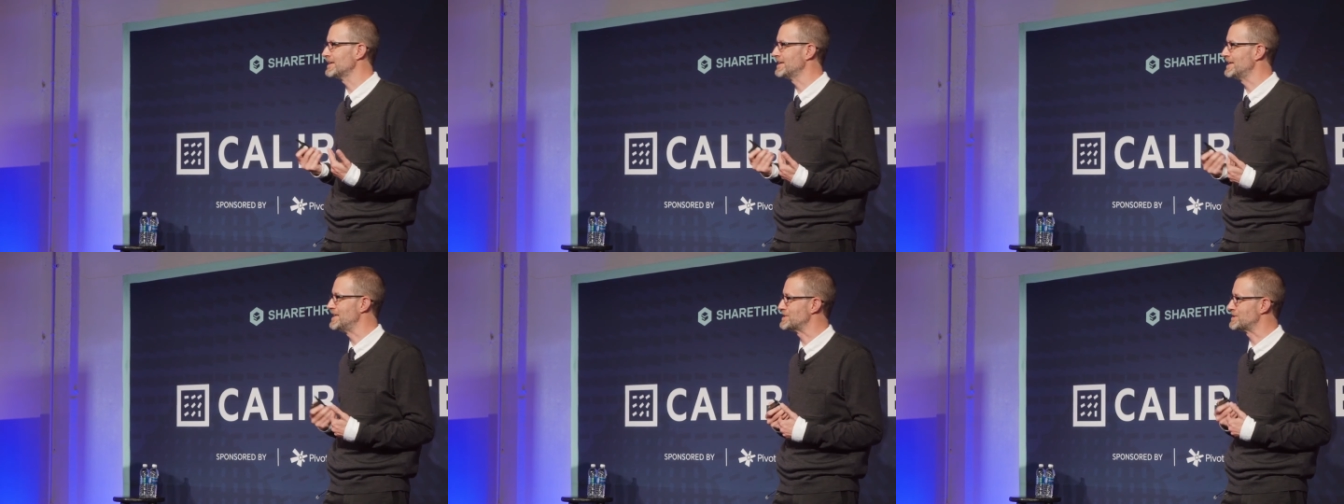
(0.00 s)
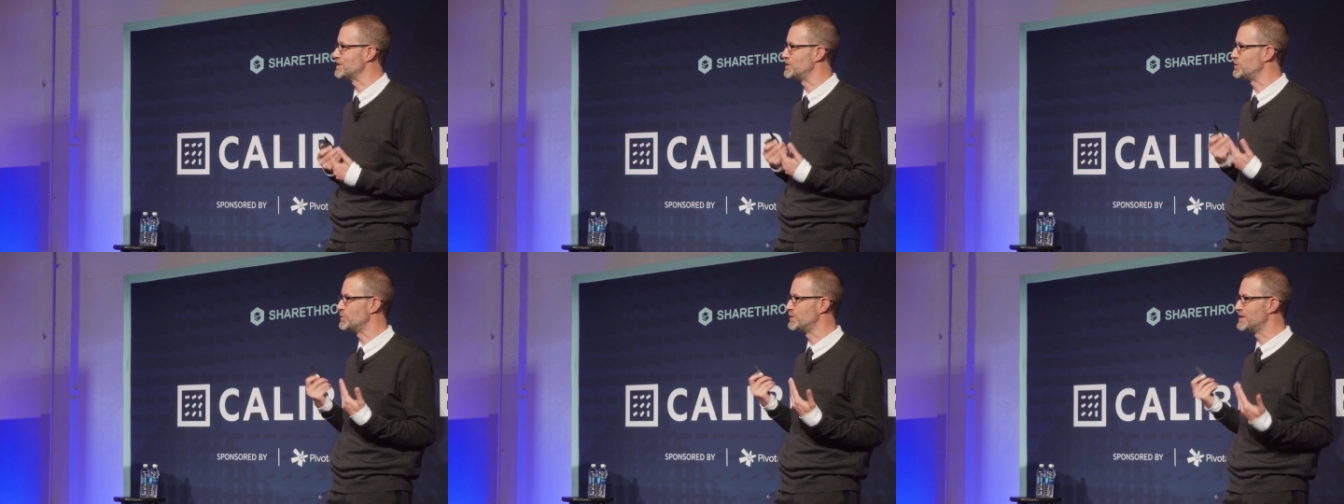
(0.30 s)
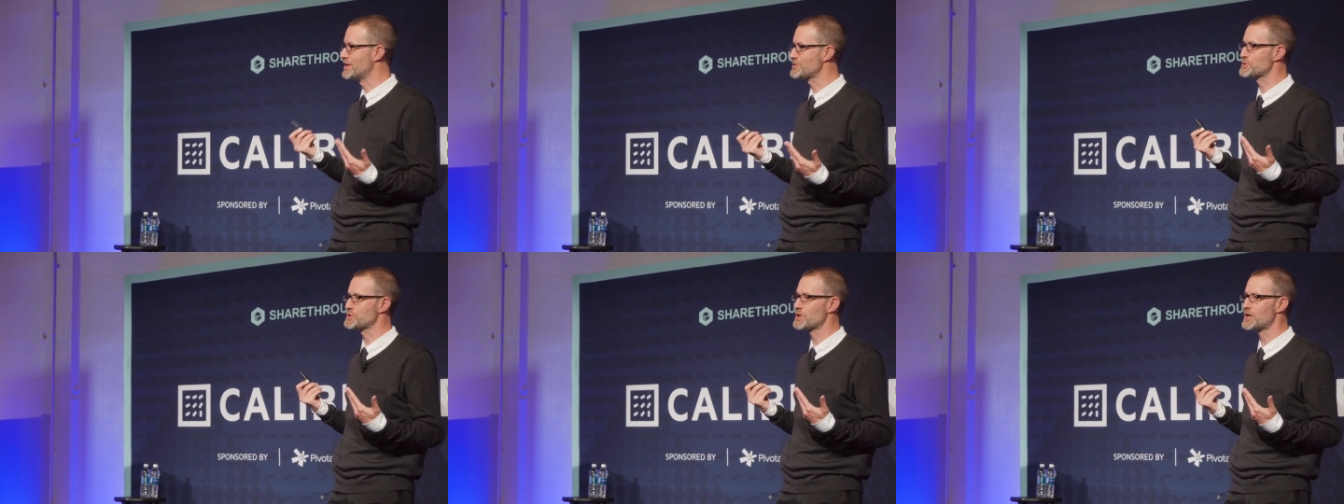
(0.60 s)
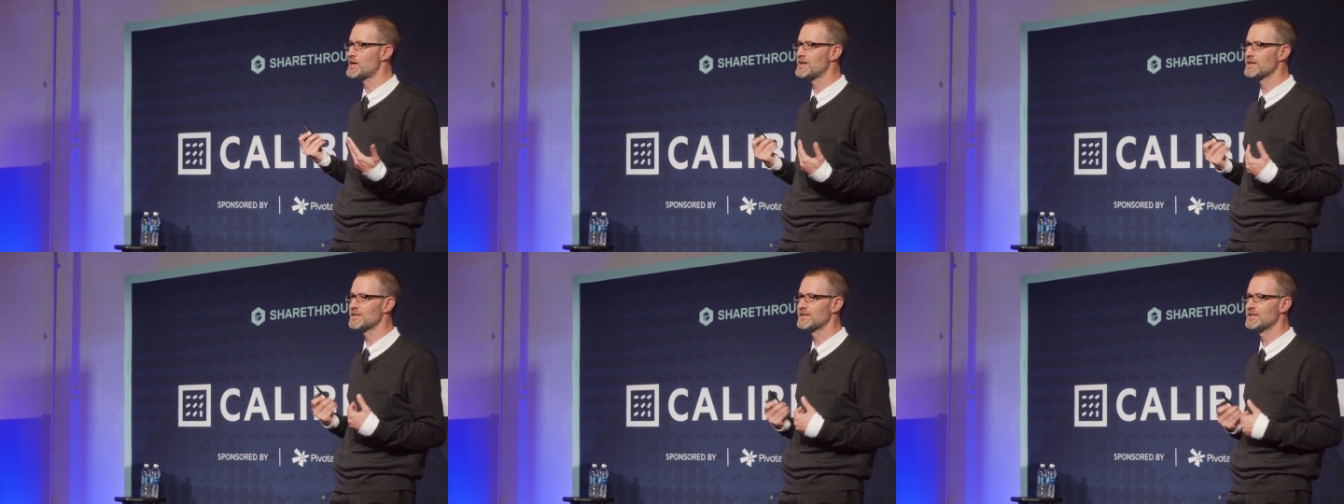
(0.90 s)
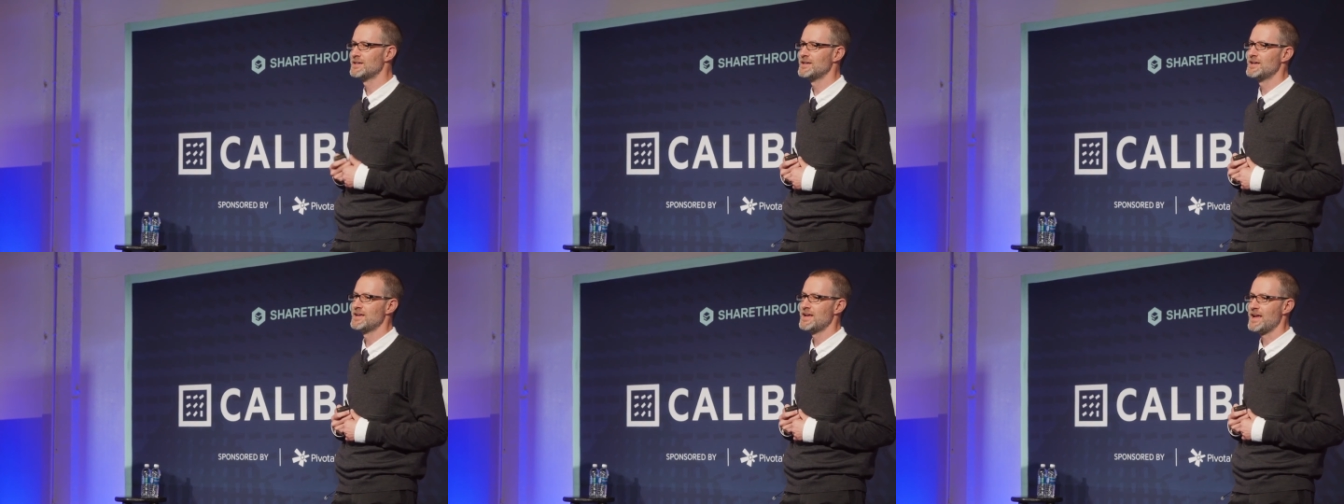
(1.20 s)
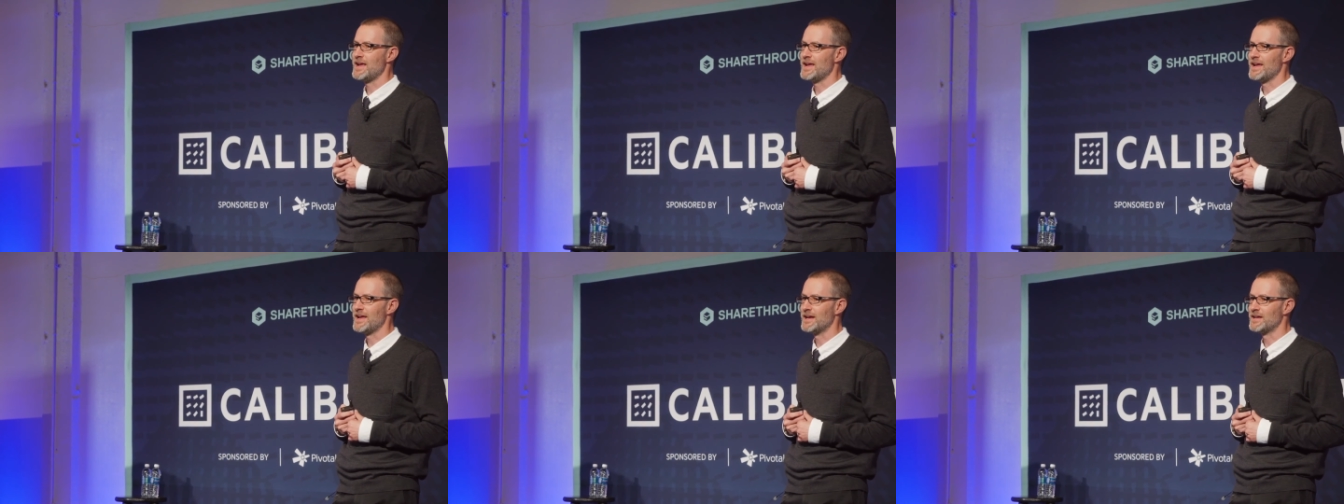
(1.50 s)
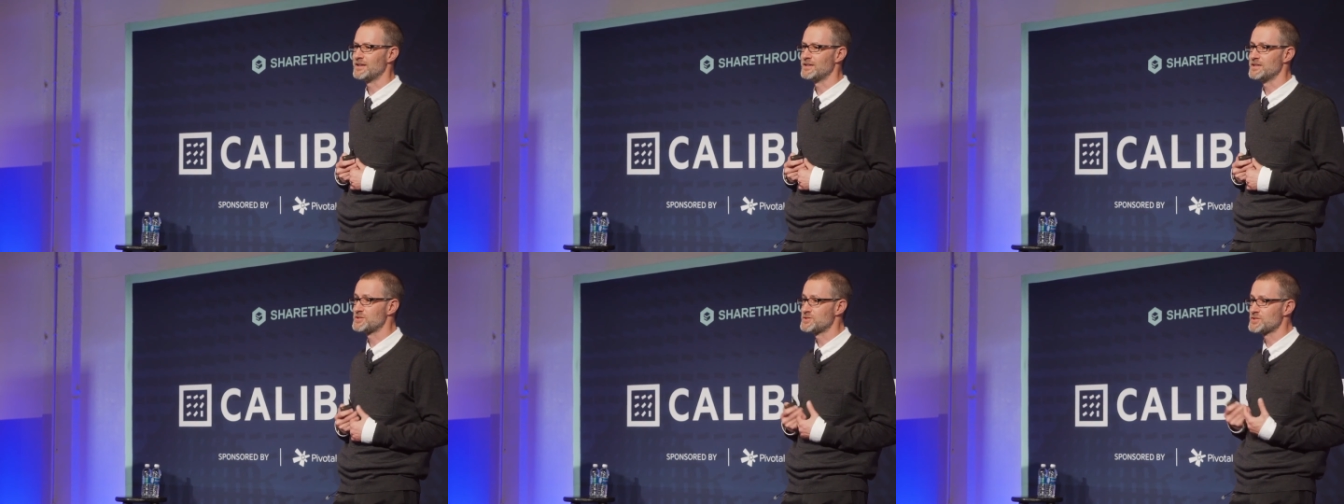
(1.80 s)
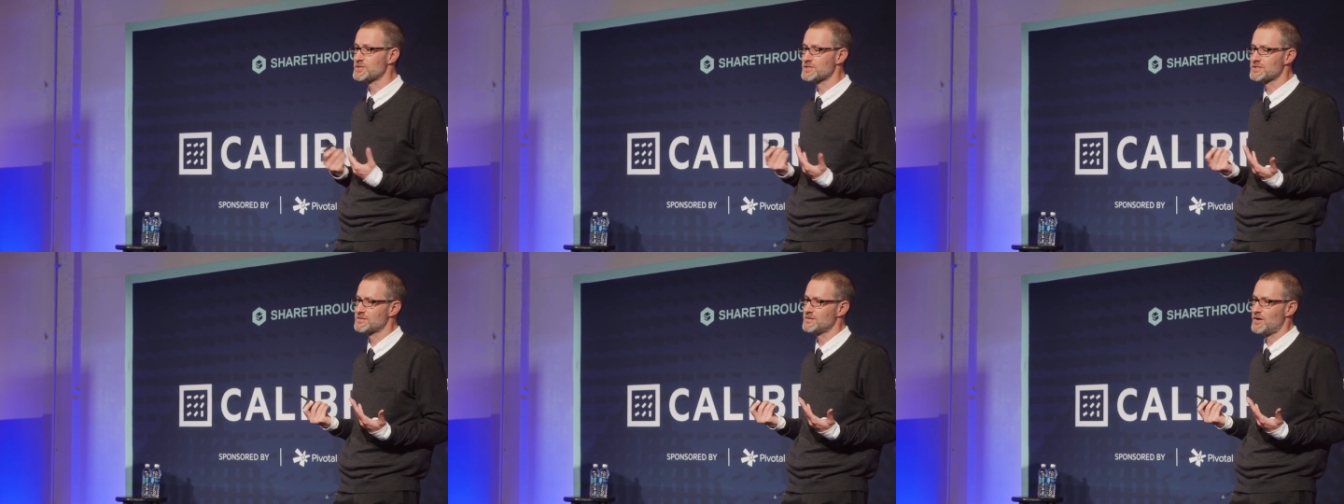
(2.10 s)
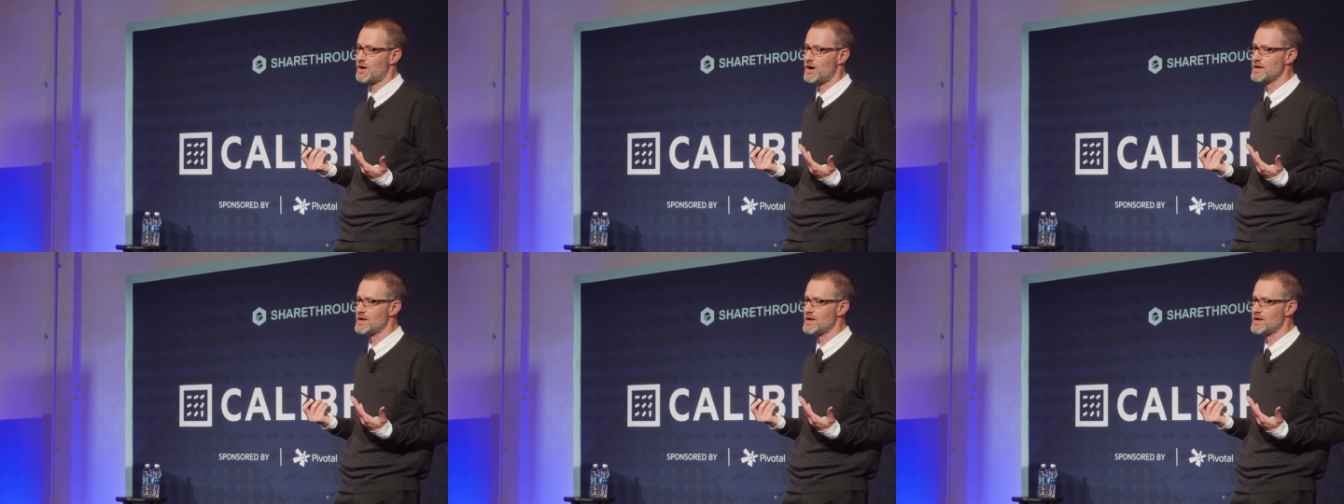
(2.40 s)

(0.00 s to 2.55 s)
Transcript: And he's going to do another talk, and it's just